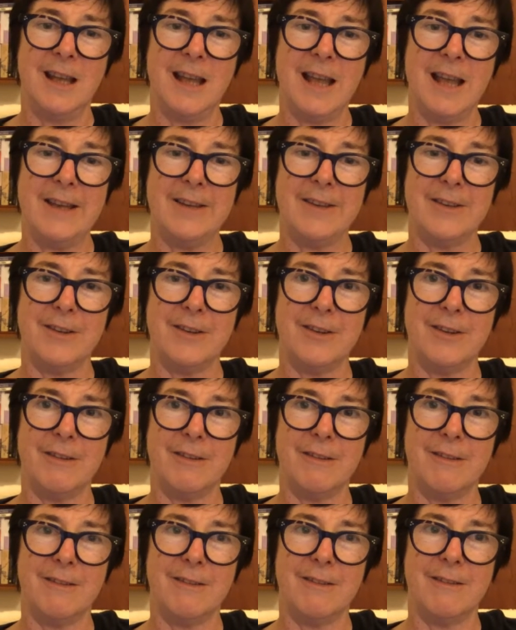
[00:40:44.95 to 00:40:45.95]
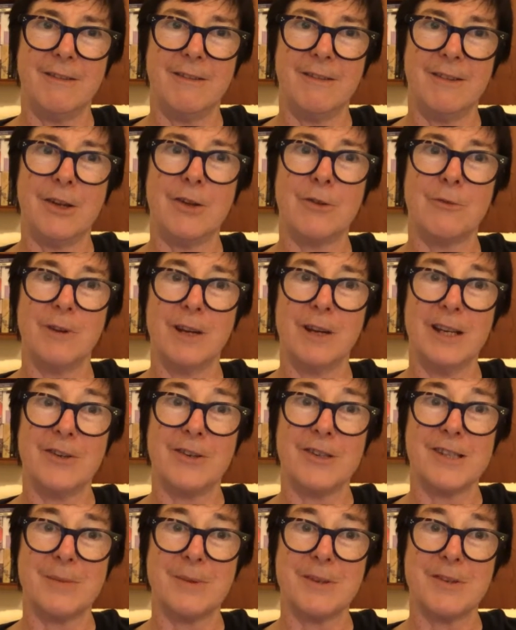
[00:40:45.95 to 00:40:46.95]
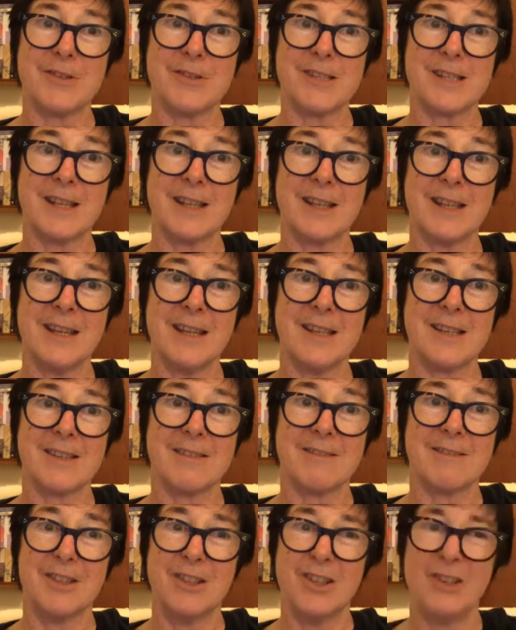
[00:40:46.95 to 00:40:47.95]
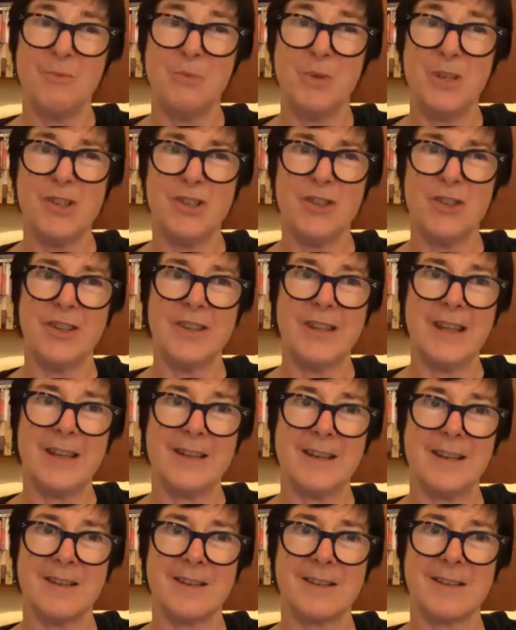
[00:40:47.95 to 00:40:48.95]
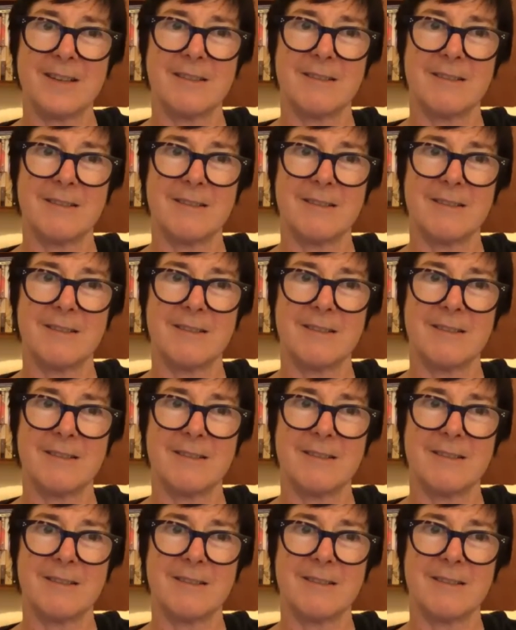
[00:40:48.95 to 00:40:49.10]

and you could really do some interesting things. You know, we should do that, Dennis.